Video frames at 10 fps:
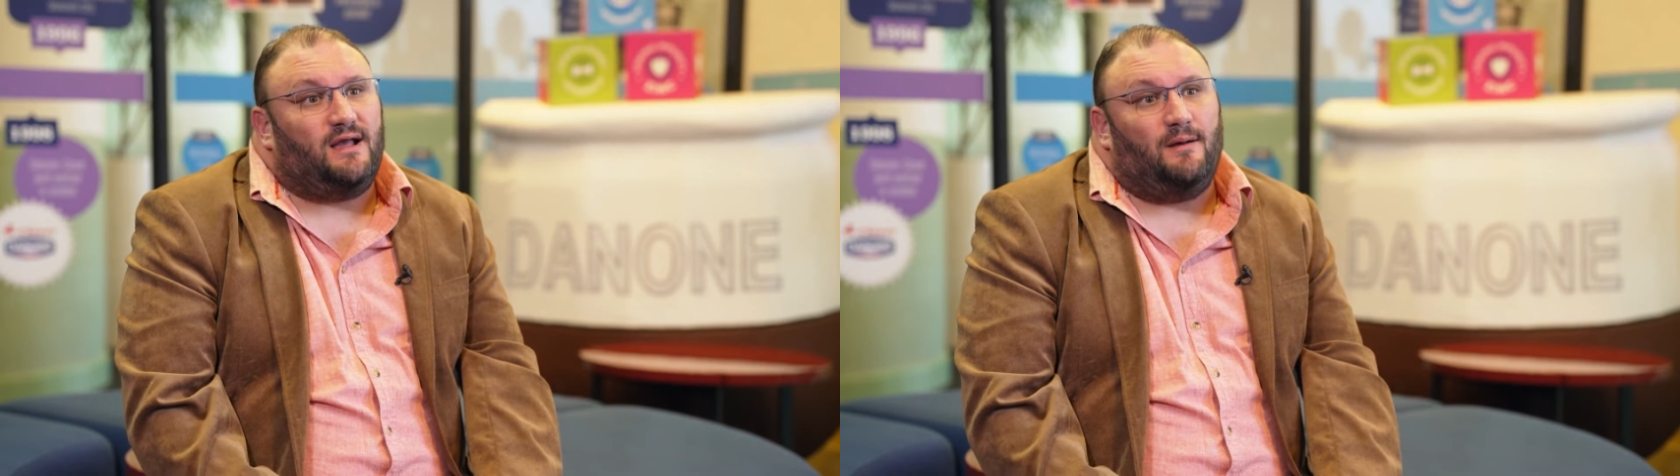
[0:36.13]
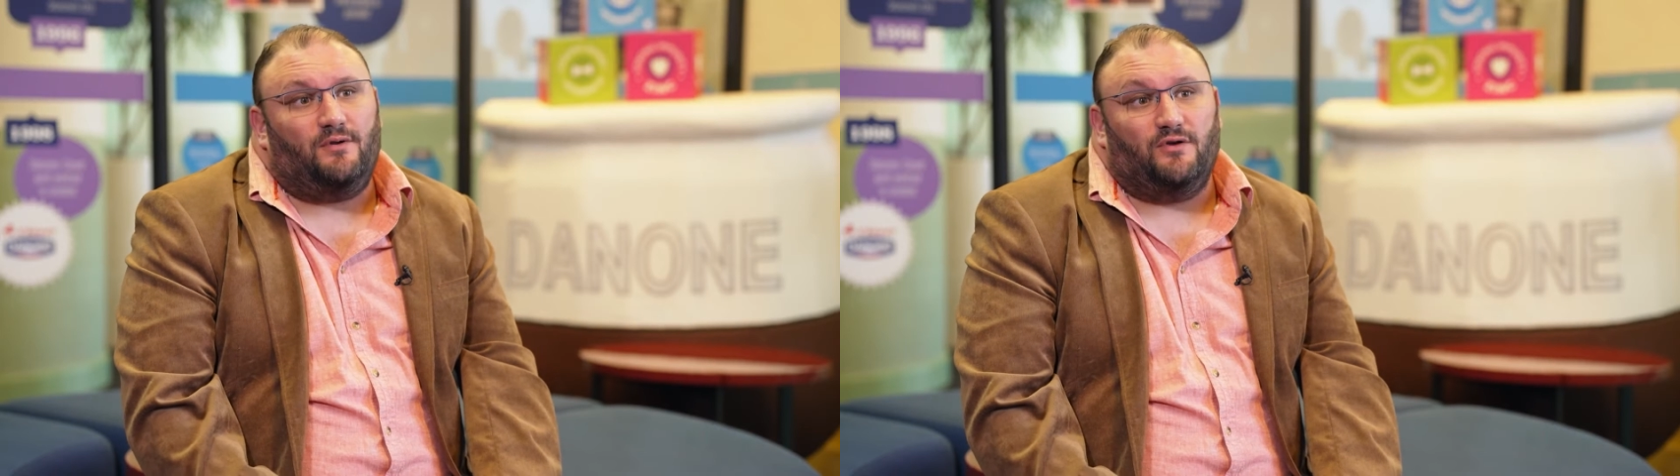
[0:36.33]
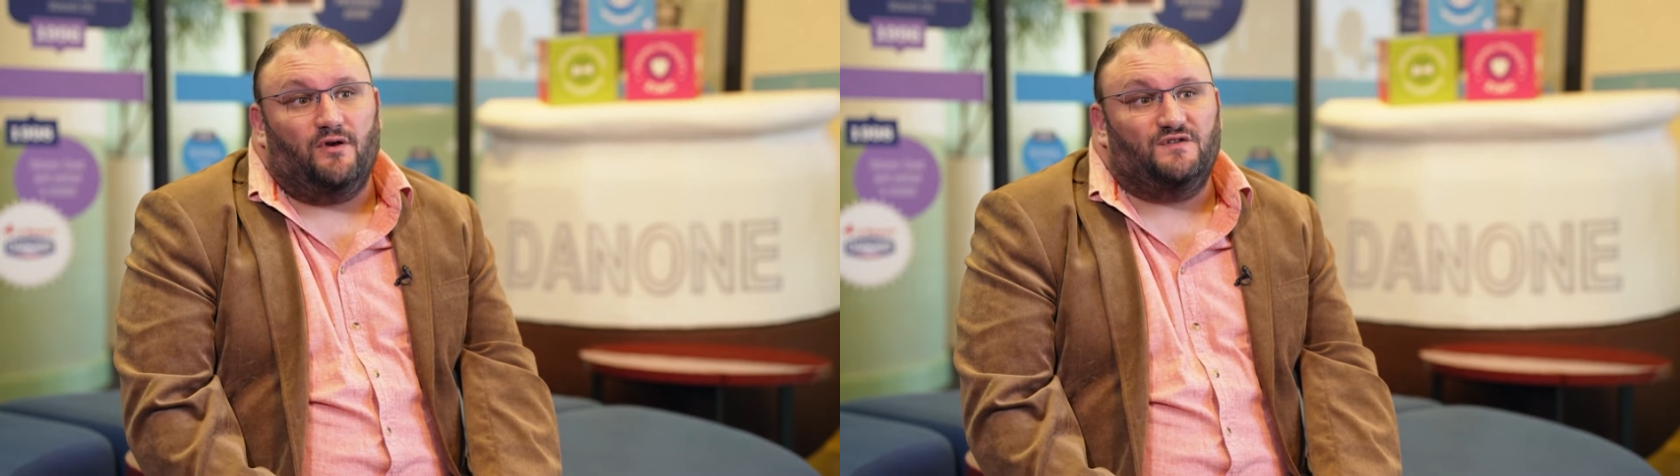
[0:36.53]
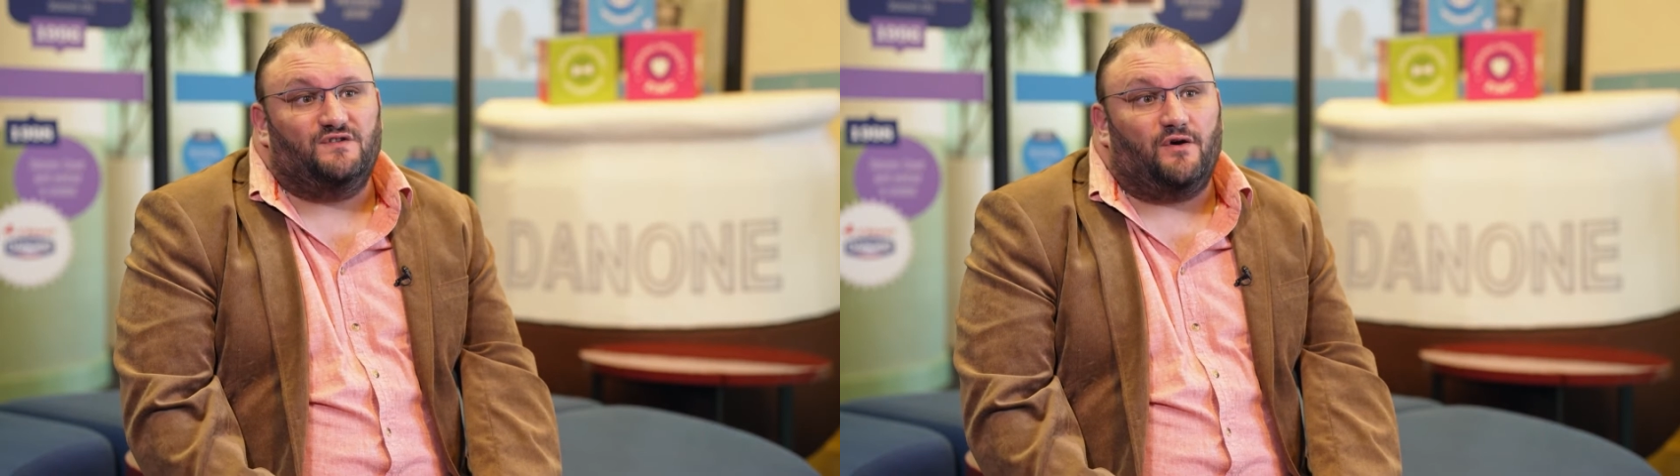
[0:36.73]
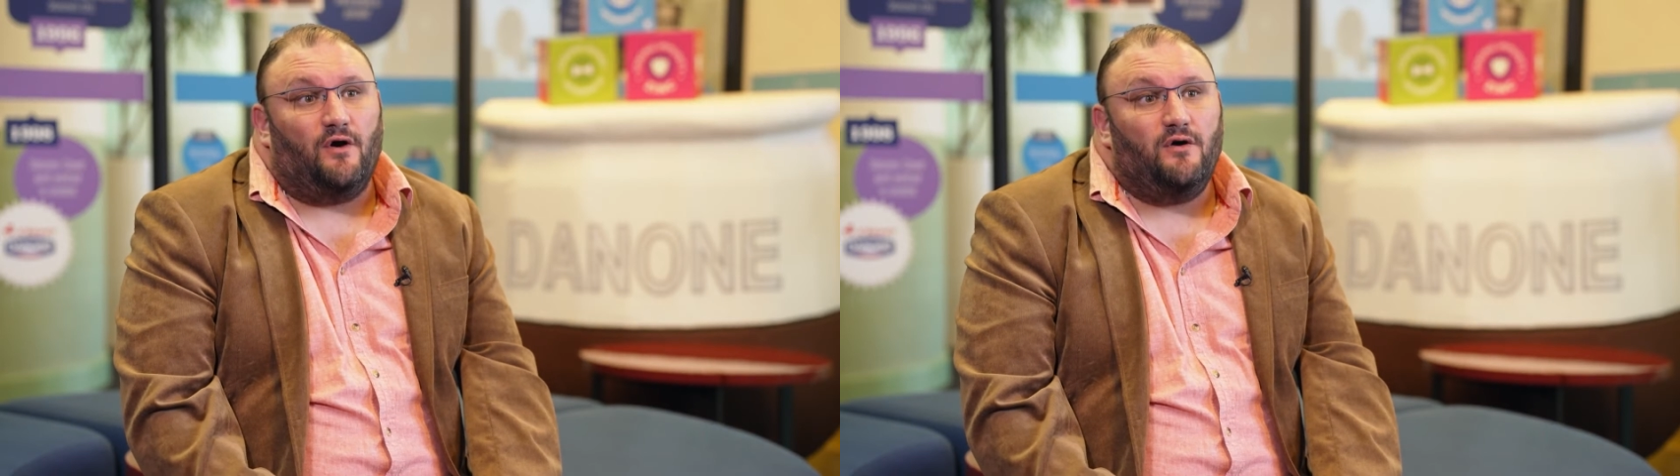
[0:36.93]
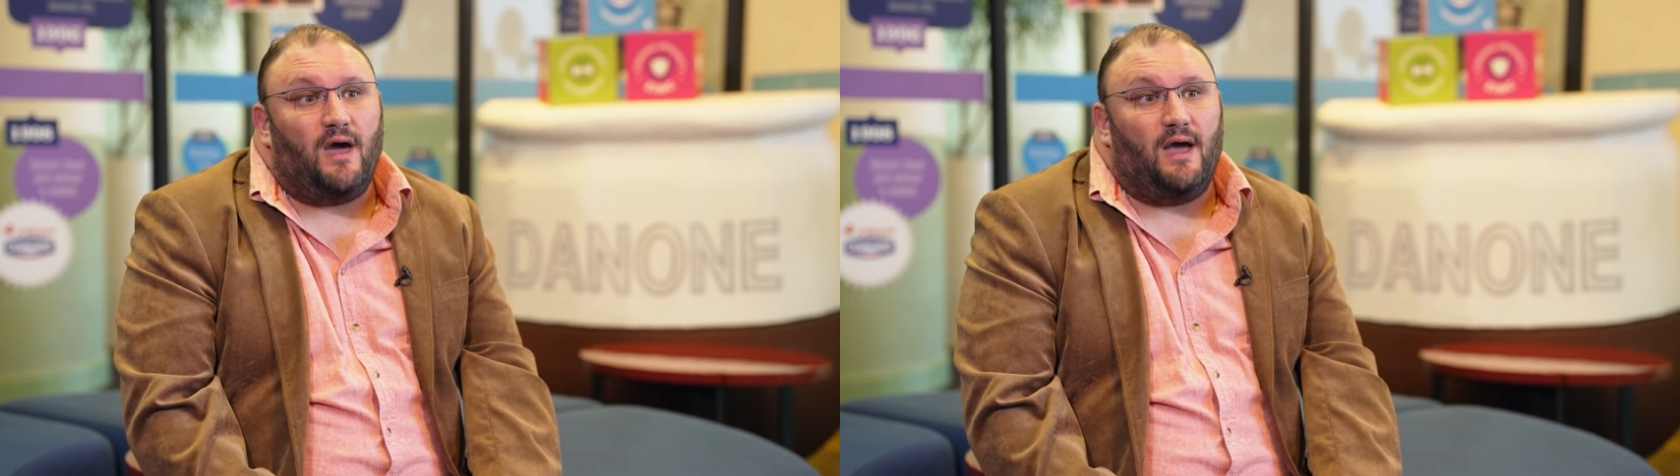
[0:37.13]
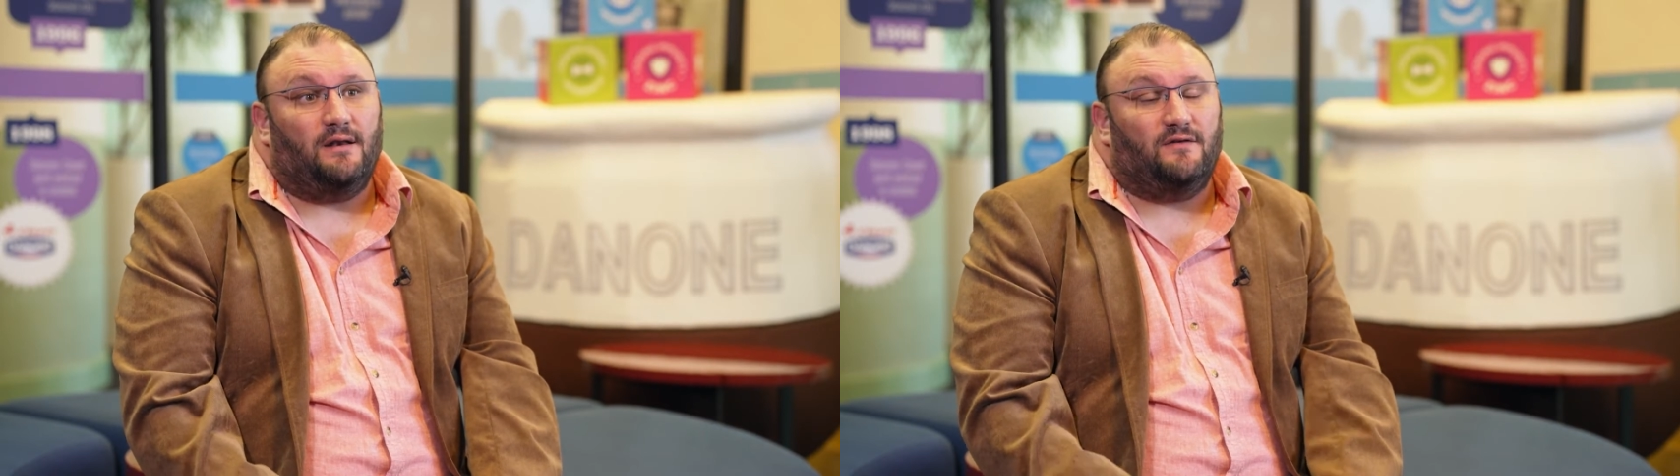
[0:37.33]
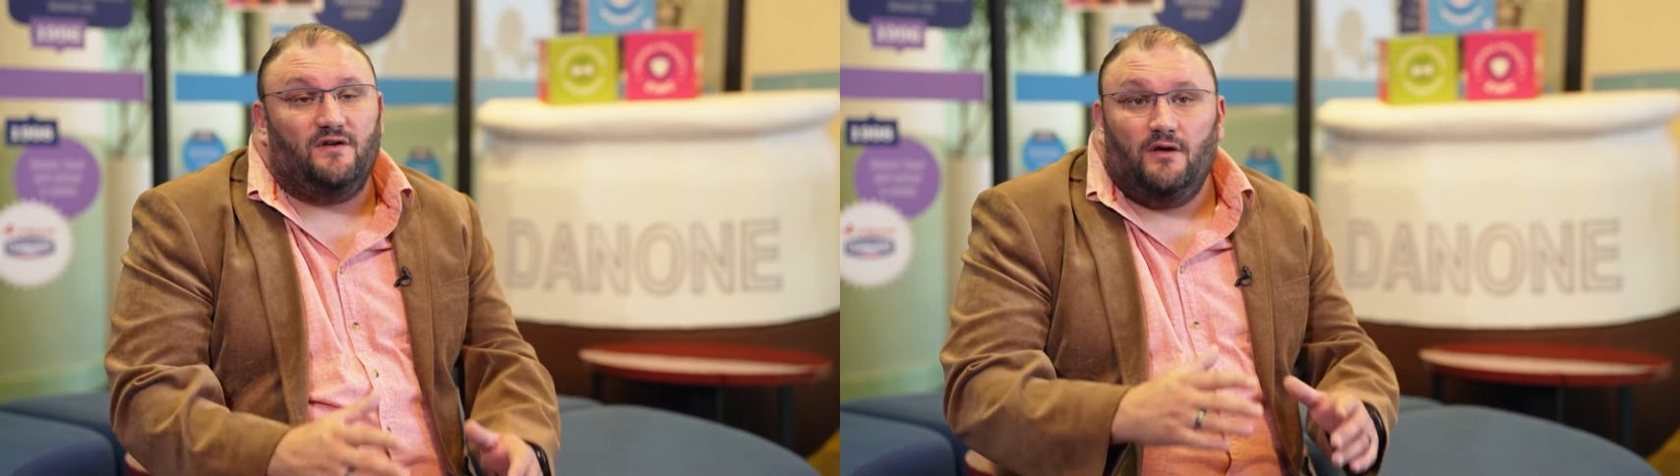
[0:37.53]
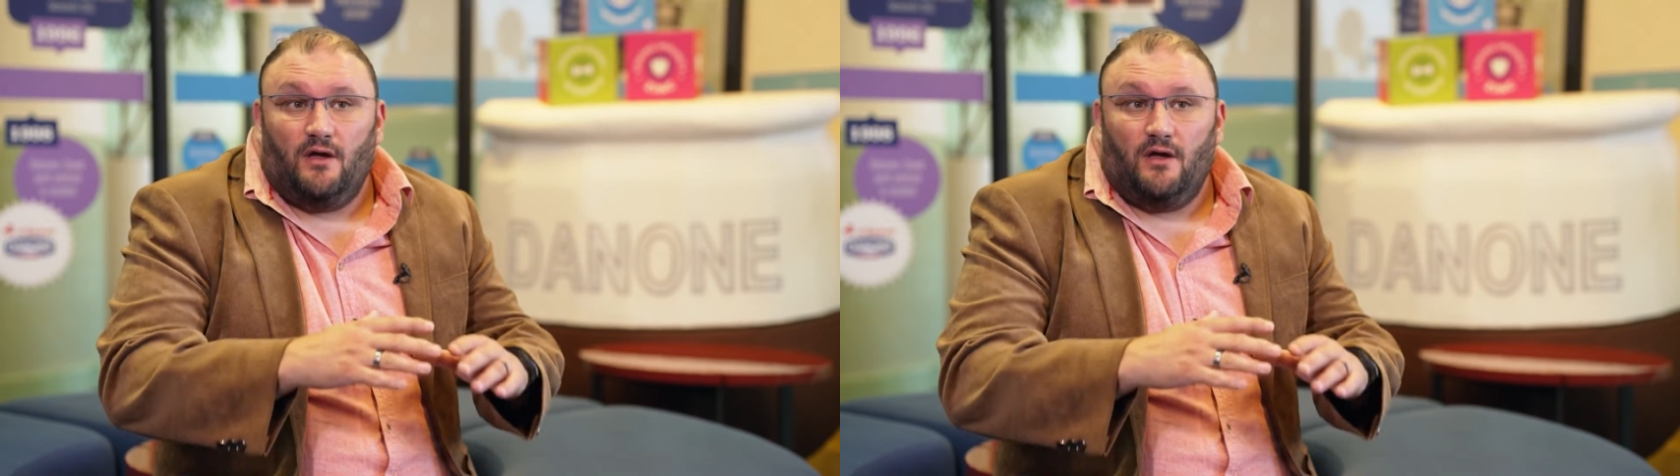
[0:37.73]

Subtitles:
couple of years ago and